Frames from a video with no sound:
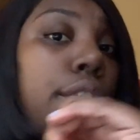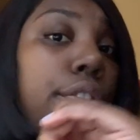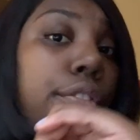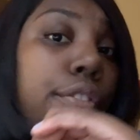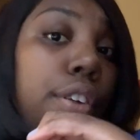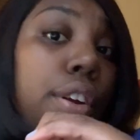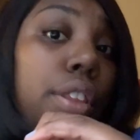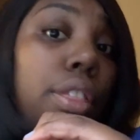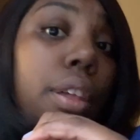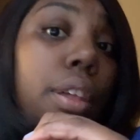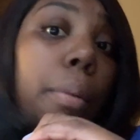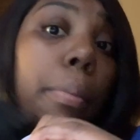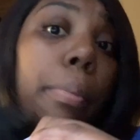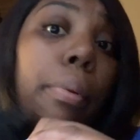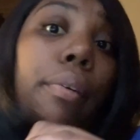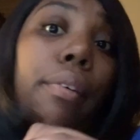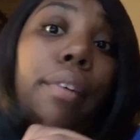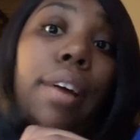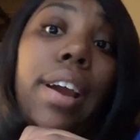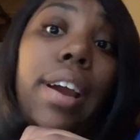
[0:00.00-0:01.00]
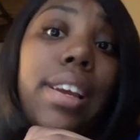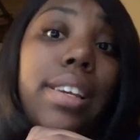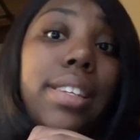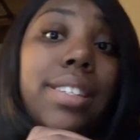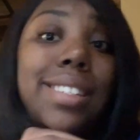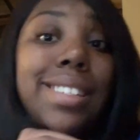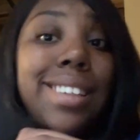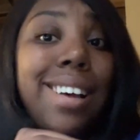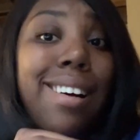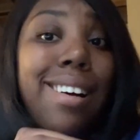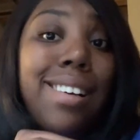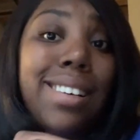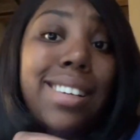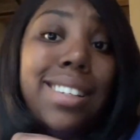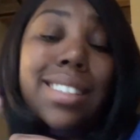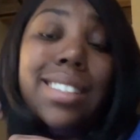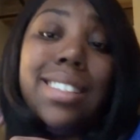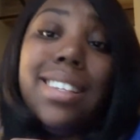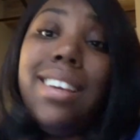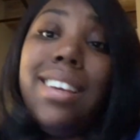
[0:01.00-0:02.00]
For the price,
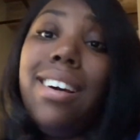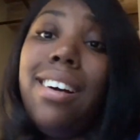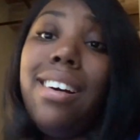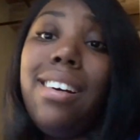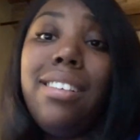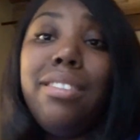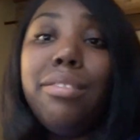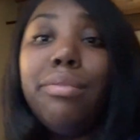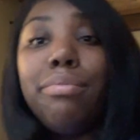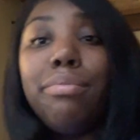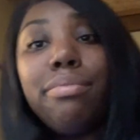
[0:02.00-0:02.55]
honestly, y'all,